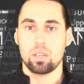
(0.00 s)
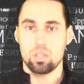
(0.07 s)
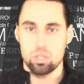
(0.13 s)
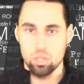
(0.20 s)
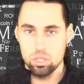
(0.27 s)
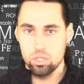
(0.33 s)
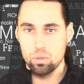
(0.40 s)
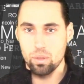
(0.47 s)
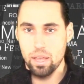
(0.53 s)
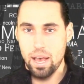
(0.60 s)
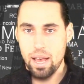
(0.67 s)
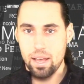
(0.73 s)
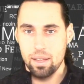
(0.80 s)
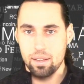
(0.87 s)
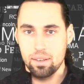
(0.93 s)
Just do
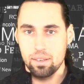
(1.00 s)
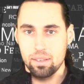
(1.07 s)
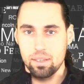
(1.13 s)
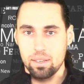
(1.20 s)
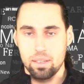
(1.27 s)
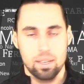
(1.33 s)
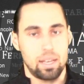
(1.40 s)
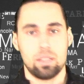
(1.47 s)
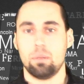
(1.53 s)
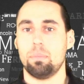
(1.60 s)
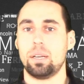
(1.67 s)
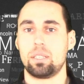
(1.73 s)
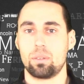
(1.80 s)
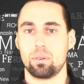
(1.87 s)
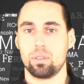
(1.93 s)
that, and they'll
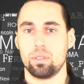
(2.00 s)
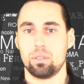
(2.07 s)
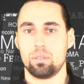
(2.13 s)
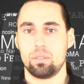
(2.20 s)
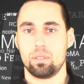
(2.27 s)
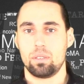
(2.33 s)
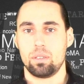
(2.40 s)
mentor you.